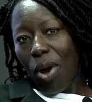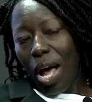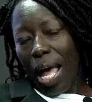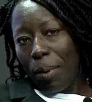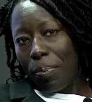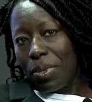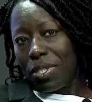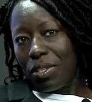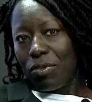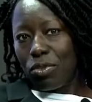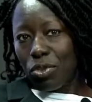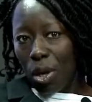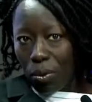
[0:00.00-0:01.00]
What happens
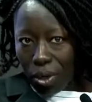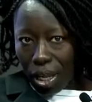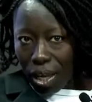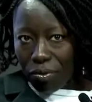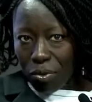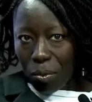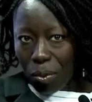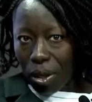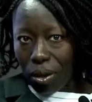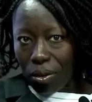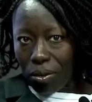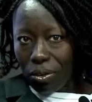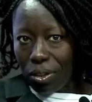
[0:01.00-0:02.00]
if you don't have a
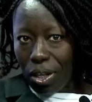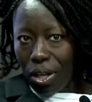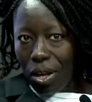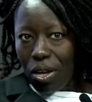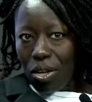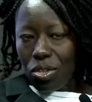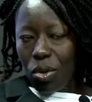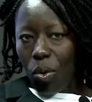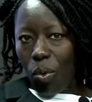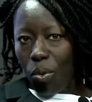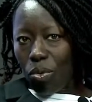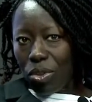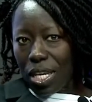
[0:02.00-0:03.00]
will? So
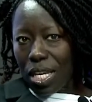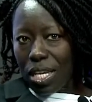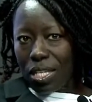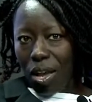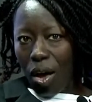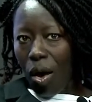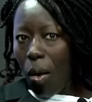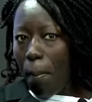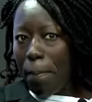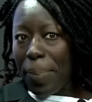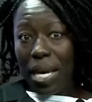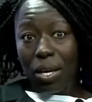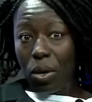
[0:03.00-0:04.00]
all these are
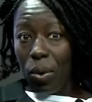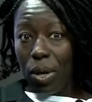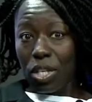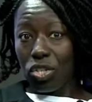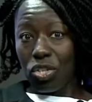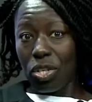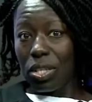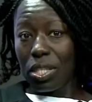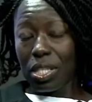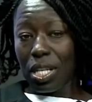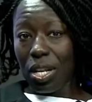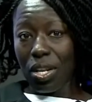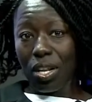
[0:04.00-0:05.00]
big
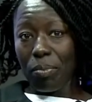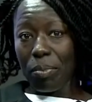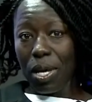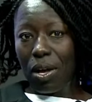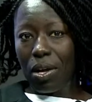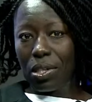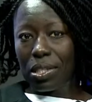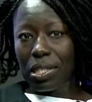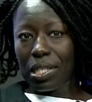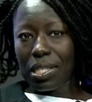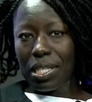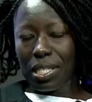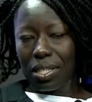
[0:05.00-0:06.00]
questions that are going to be
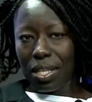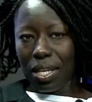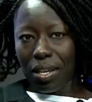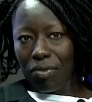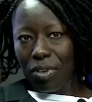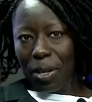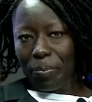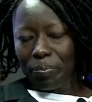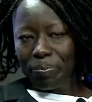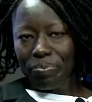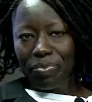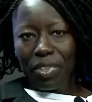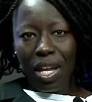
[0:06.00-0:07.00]
answered this evening.
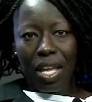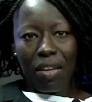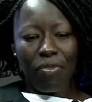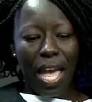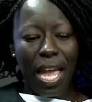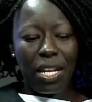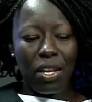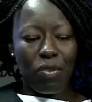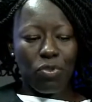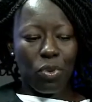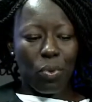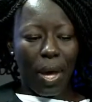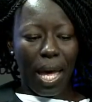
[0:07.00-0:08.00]
If any
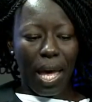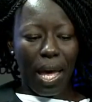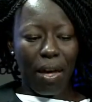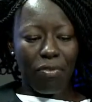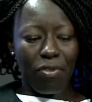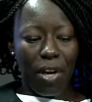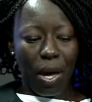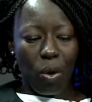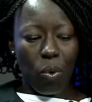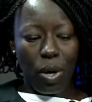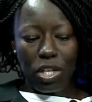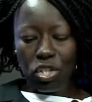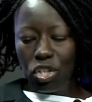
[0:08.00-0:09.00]
of you have a
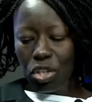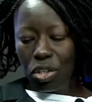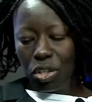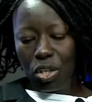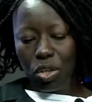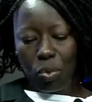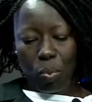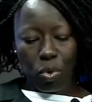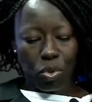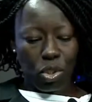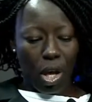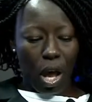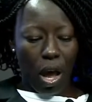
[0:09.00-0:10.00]
question that you
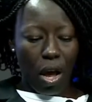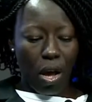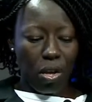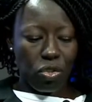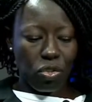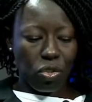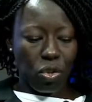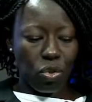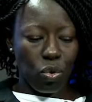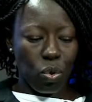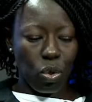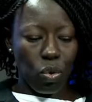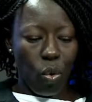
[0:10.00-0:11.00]
want to ask,
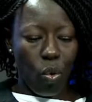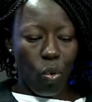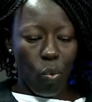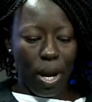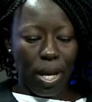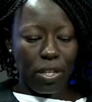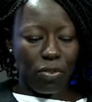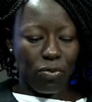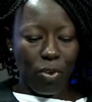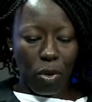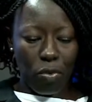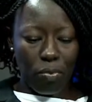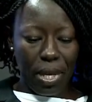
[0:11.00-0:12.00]
you can always
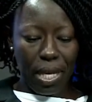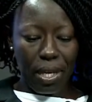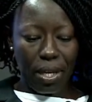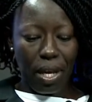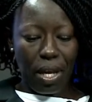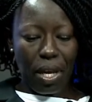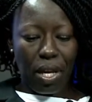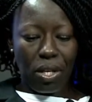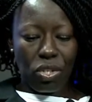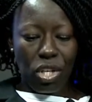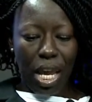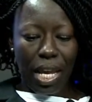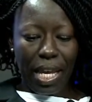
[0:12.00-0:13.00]
phone me,
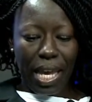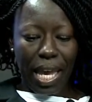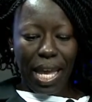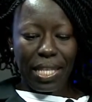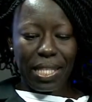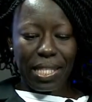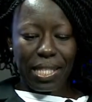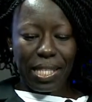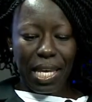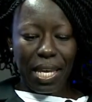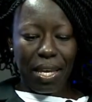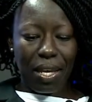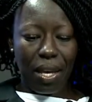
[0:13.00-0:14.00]
check and
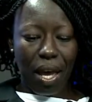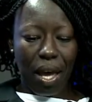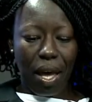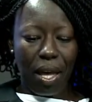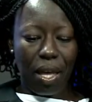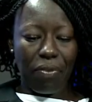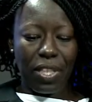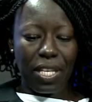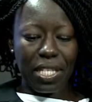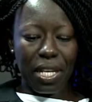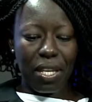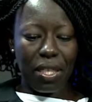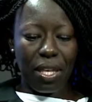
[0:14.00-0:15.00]
see if
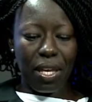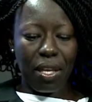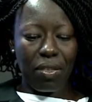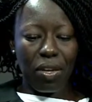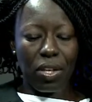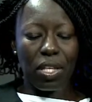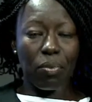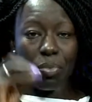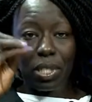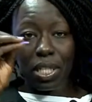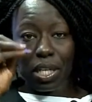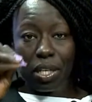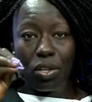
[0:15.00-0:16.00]
there's anything that in
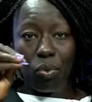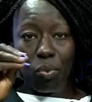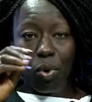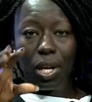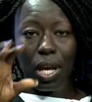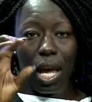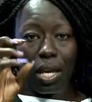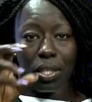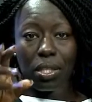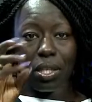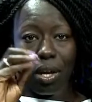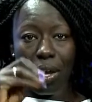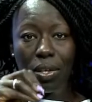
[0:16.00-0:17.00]
particular you want
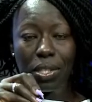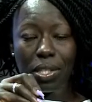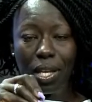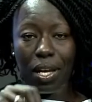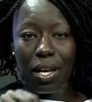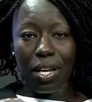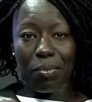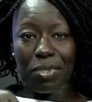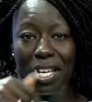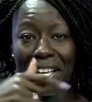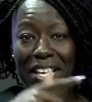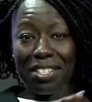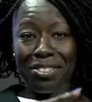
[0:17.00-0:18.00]
us to answer. And I'm
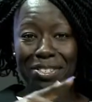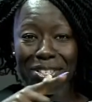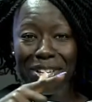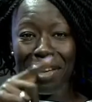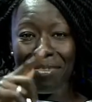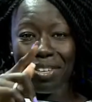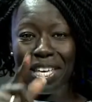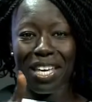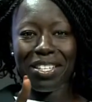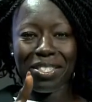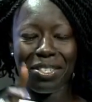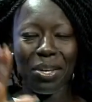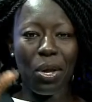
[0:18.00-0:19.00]
saying us because I have a
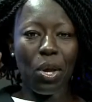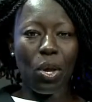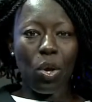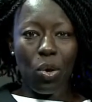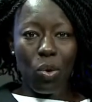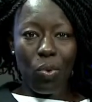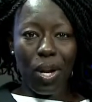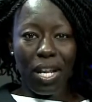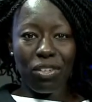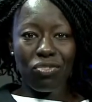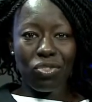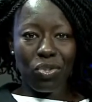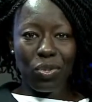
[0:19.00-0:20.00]
guest who will
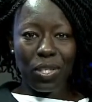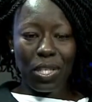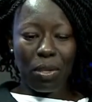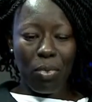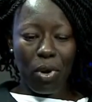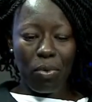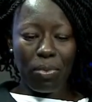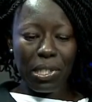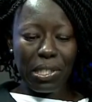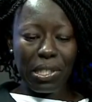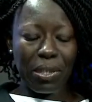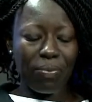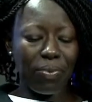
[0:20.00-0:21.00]
I introduce in a
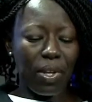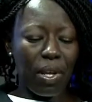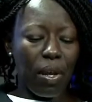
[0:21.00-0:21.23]
moment.